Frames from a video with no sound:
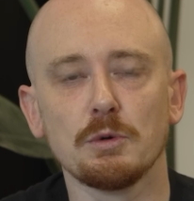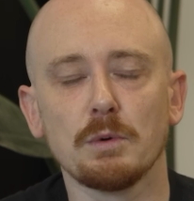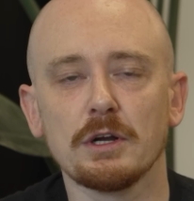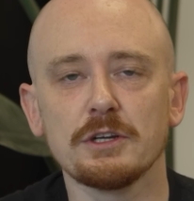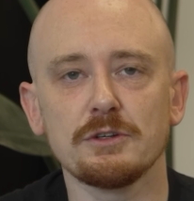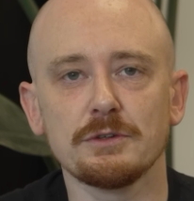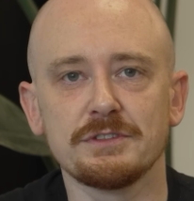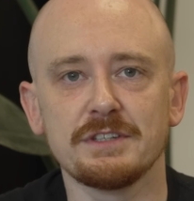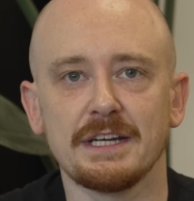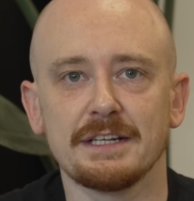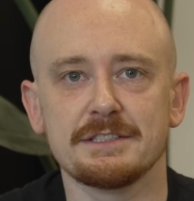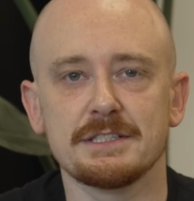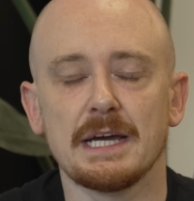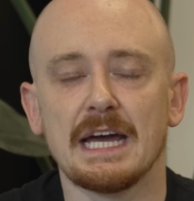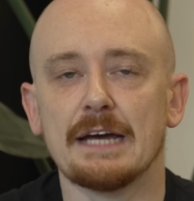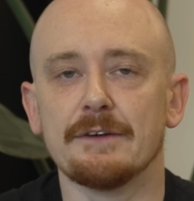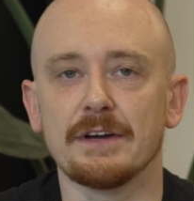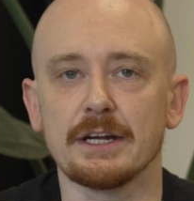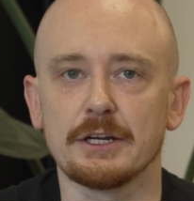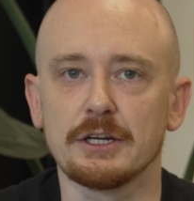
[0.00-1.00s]
want your deck to
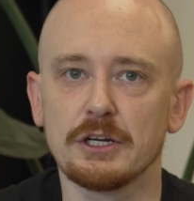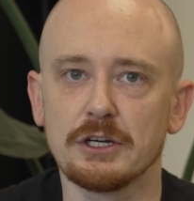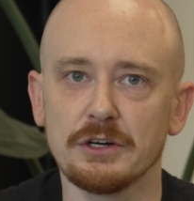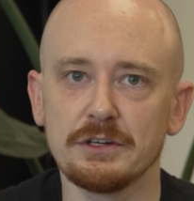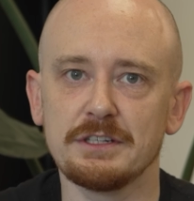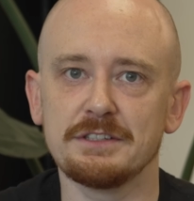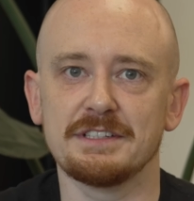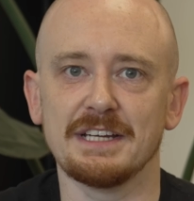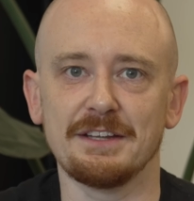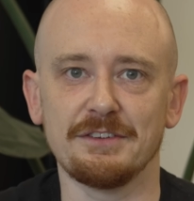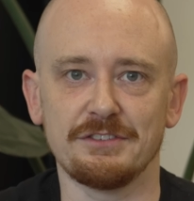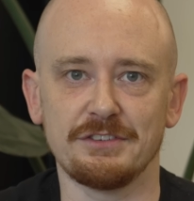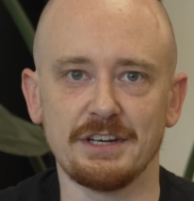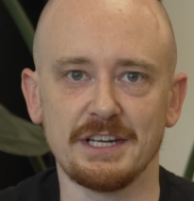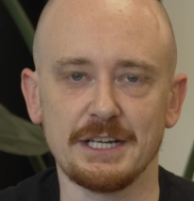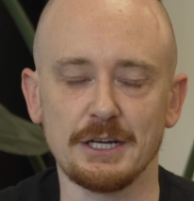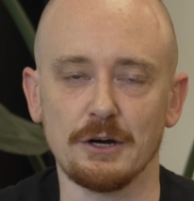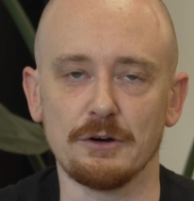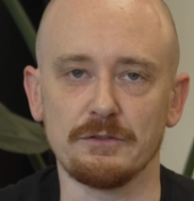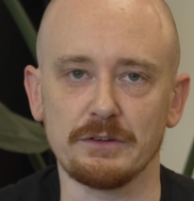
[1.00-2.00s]
have a good
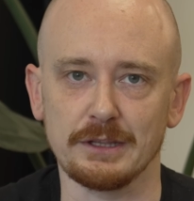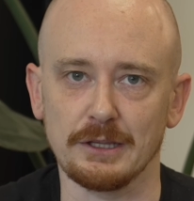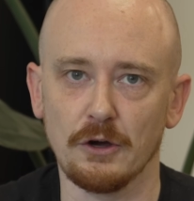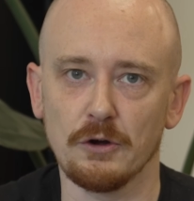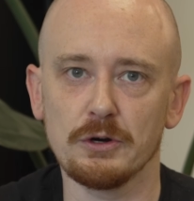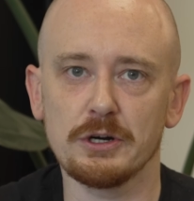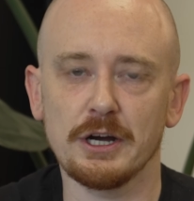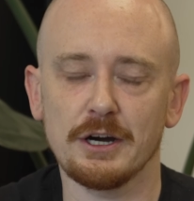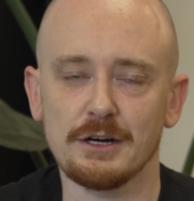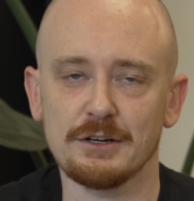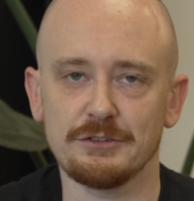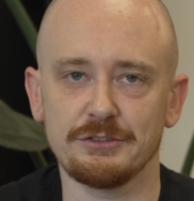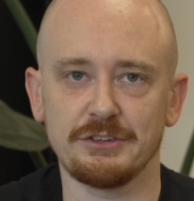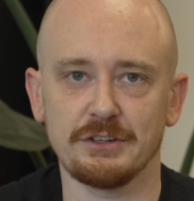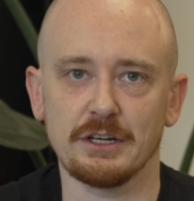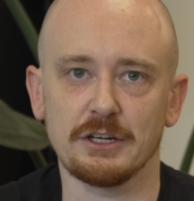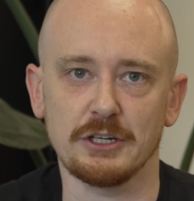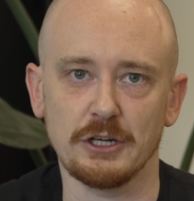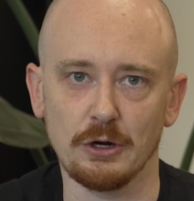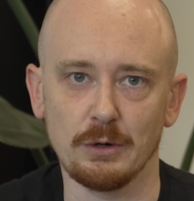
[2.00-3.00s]
density of low-cost
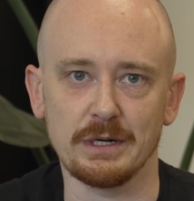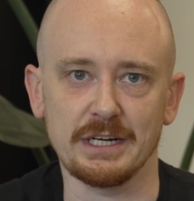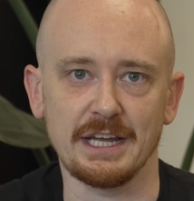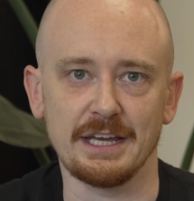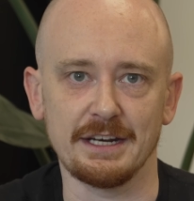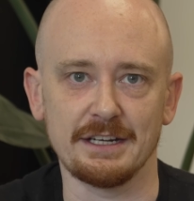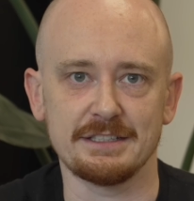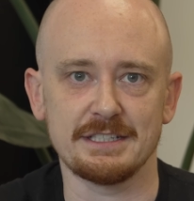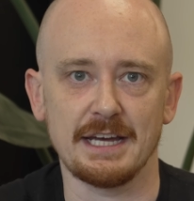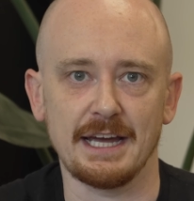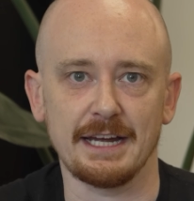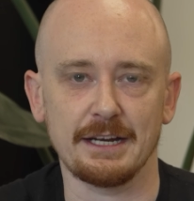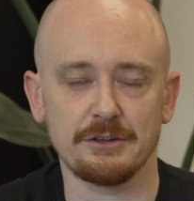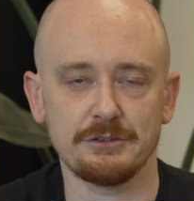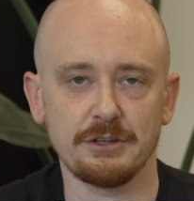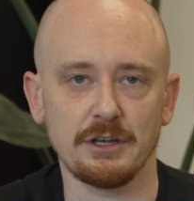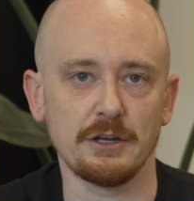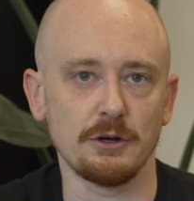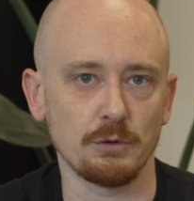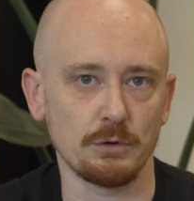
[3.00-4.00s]
go-again
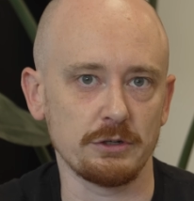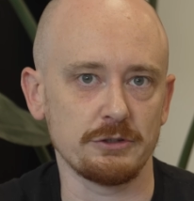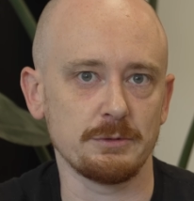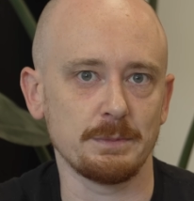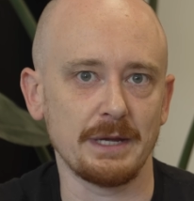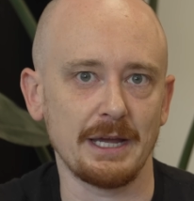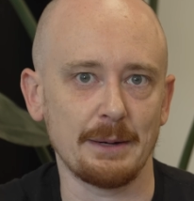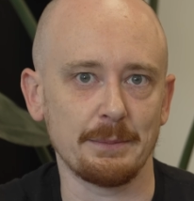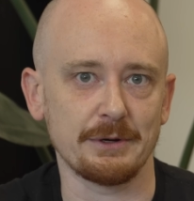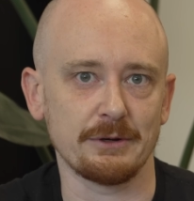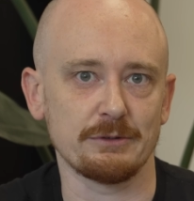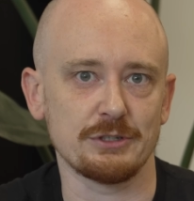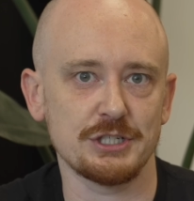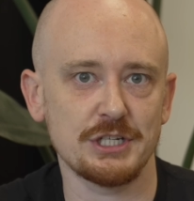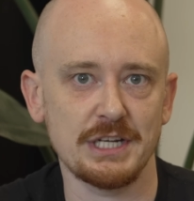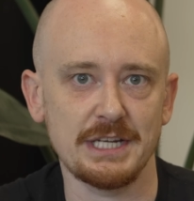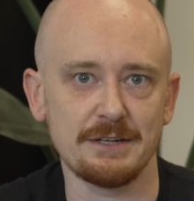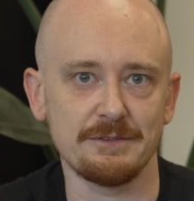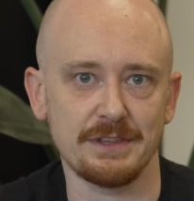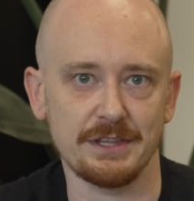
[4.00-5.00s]
attacks in order to be able to
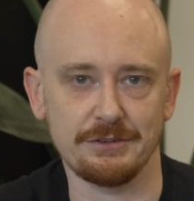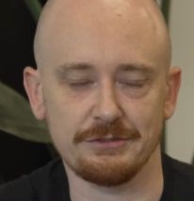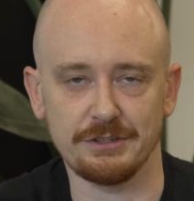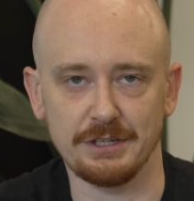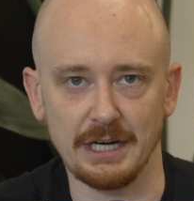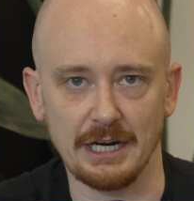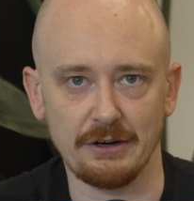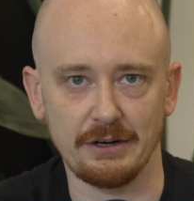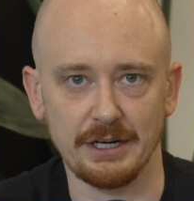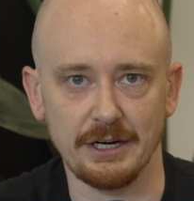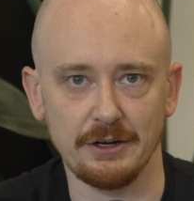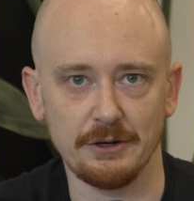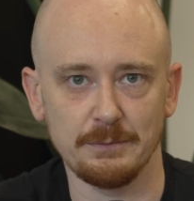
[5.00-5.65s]
achieve this scenario.